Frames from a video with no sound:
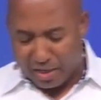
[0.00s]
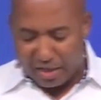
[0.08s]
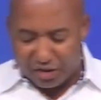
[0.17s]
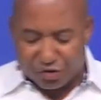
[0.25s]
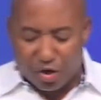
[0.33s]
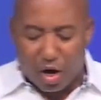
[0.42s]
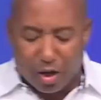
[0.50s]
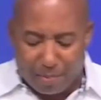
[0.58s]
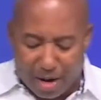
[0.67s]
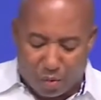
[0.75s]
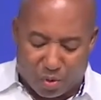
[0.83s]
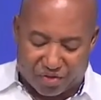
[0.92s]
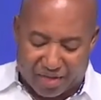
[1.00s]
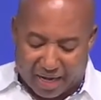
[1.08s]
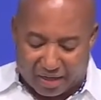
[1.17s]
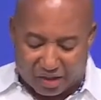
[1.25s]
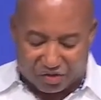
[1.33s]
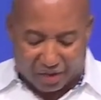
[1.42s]
Let's talk about what
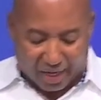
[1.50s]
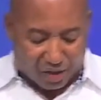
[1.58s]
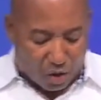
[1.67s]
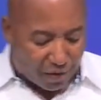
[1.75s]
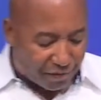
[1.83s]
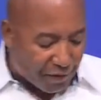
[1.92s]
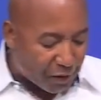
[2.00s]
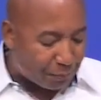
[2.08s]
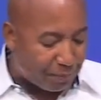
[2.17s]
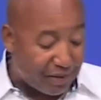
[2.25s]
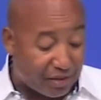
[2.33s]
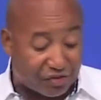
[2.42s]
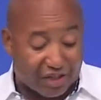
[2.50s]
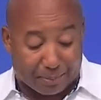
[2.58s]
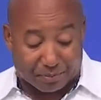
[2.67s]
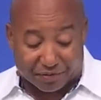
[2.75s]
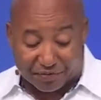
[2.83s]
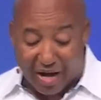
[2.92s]
that looks like. Go to 1 Peter
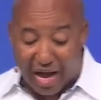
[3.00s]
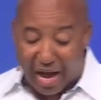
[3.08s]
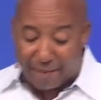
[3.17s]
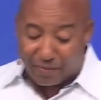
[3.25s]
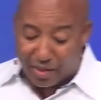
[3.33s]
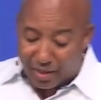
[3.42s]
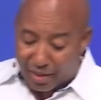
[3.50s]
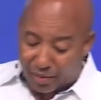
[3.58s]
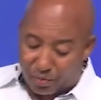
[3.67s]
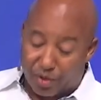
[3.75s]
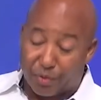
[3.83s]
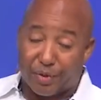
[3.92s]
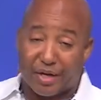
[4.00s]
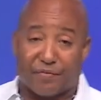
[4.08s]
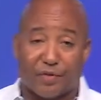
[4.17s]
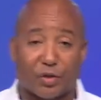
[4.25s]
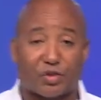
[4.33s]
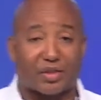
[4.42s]
chapter 5, and we're going to read
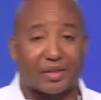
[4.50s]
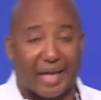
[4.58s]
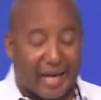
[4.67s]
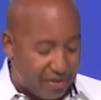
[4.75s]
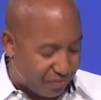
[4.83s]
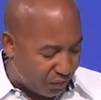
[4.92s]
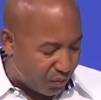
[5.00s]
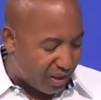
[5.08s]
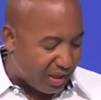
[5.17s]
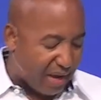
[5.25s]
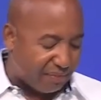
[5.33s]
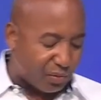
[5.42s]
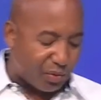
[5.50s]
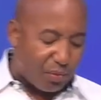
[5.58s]
verses 8 through 11.